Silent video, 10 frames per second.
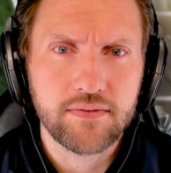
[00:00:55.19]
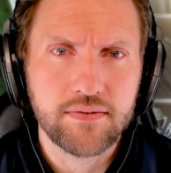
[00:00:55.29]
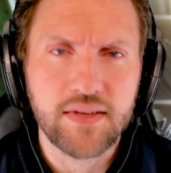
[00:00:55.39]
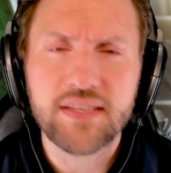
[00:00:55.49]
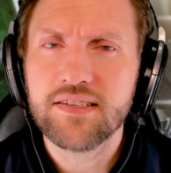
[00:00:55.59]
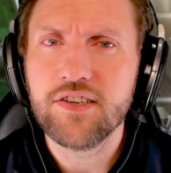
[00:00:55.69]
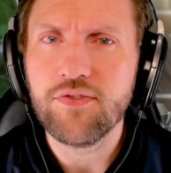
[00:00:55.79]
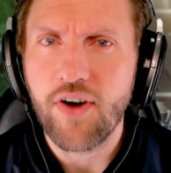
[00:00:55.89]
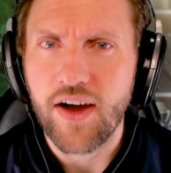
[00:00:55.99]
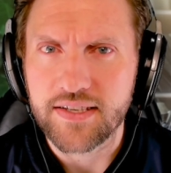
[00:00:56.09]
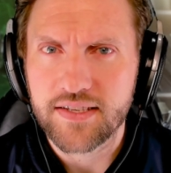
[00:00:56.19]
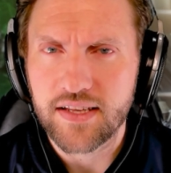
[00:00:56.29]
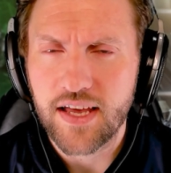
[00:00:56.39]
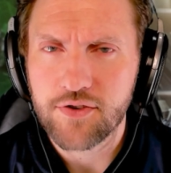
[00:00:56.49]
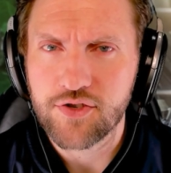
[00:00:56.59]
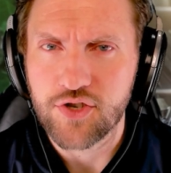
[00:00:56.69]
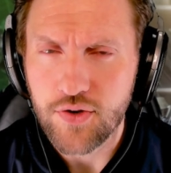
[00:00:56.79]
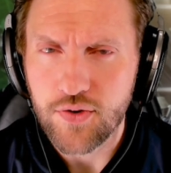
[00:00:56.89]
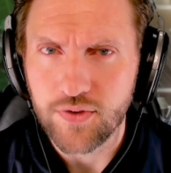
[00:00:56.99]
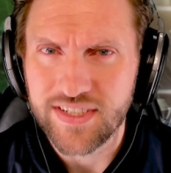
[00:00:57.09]
This device allows
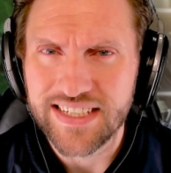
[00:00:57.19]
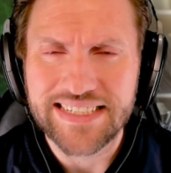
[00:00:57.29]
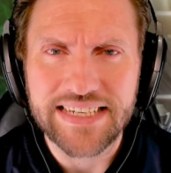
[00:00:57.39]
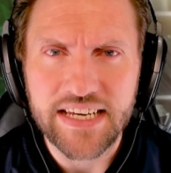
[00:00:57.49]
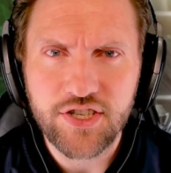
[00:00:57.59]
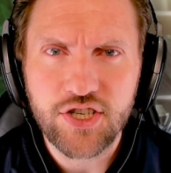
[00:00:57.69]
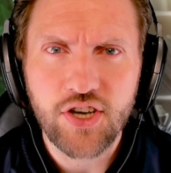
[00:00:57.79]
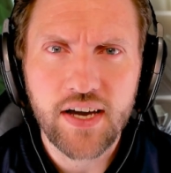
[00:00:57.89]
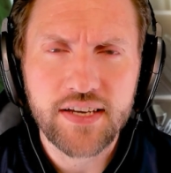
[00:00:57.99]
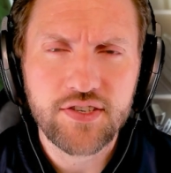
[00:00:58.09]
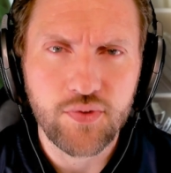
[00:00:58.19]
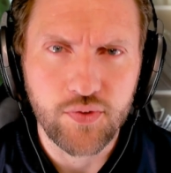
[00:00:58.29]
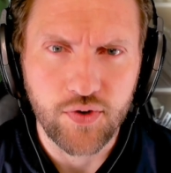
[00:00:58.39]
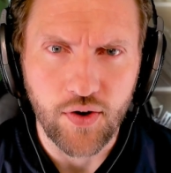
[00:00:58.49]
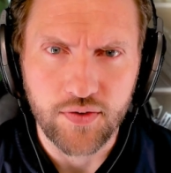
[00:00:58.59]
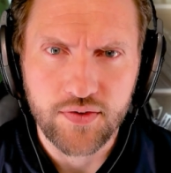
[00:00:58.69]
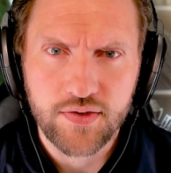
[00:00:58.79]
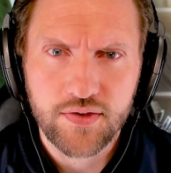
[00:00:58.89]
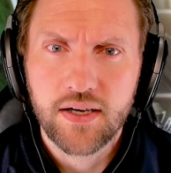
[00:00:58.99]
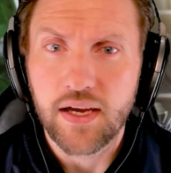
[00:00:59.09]
you to digitize your
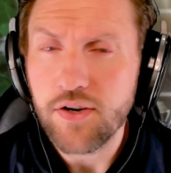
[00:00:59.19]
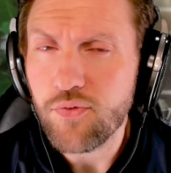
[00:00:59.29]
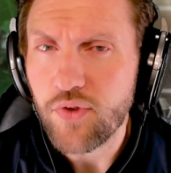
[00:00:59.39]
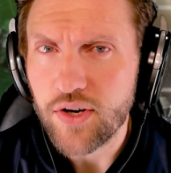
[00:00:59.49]
notes in real